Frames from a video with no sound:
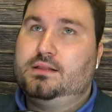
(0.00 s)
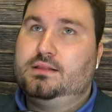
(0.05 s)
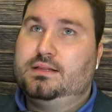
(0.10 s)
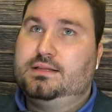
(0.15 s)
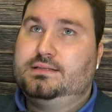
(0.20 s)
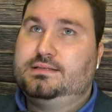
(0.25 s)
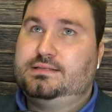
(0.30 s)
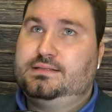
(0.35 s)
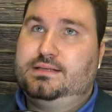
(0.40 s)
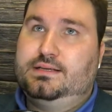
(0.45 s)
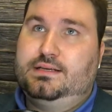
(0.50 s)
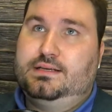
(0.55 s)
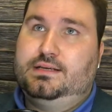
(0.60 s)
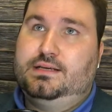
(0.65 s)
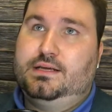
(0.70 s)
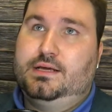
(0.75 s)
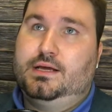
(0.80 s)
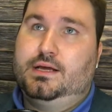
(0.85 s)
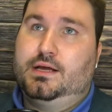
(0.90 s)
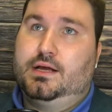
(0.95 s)
see
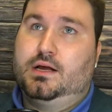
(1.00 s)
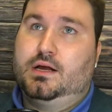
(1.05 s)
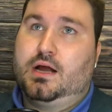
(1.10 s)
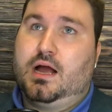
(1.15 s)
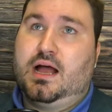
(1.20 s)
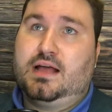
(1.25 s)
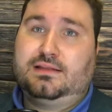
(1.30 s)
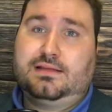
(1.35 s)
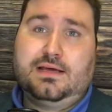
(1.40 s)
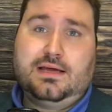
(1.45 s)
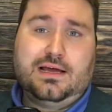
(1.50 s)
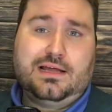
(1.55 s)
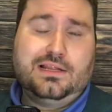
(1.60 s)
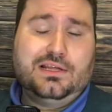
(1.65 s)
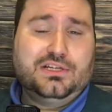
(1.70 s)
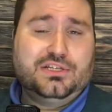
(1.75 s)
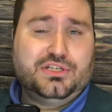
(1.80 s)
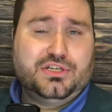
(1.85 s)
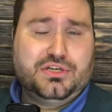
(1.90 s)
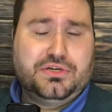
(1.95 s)
here. I think
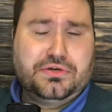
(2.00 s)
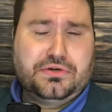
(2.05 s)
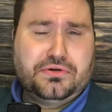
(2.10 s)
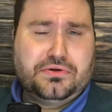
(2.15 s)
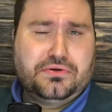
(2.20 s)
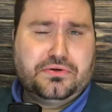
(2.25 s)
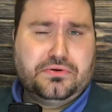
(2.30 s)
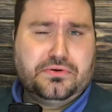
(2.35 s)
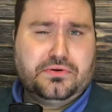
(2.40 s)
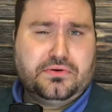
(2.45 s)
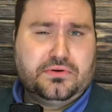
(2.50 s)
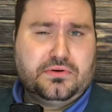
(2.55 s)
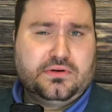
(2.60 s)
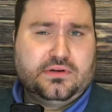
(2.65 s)
LSU